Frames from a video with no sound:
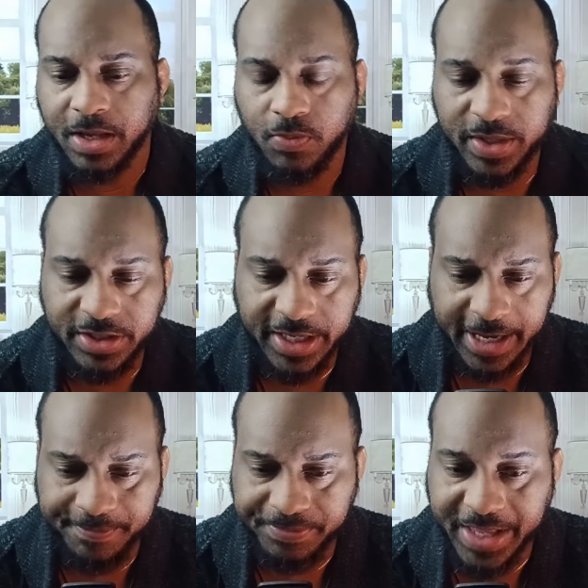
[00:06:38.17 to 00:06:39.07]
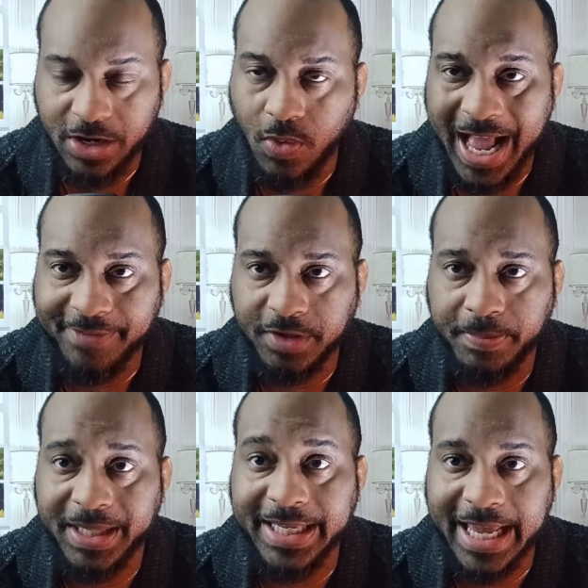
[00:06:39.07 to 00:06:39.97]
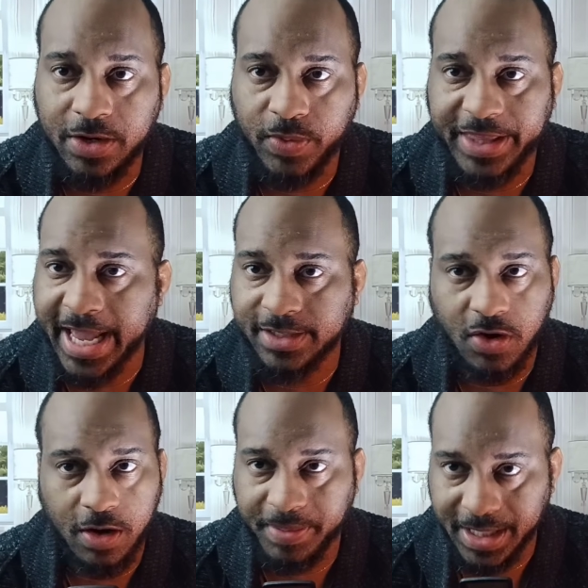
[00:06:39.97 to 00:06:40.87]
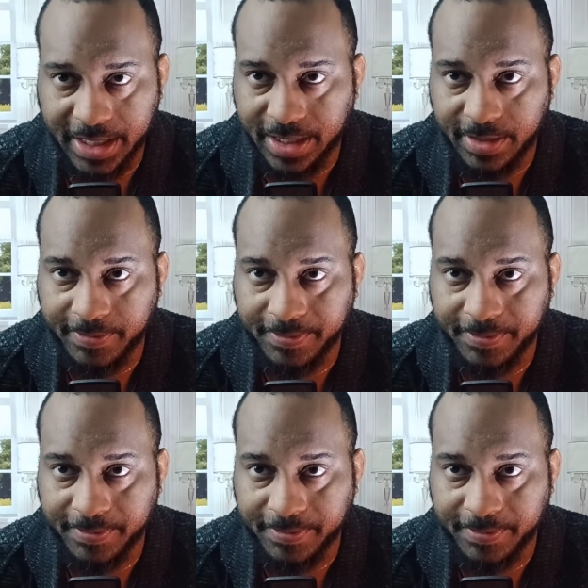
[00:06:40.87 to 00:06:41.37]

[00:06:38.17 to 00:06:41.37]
once again, they don't have to begin with XRP.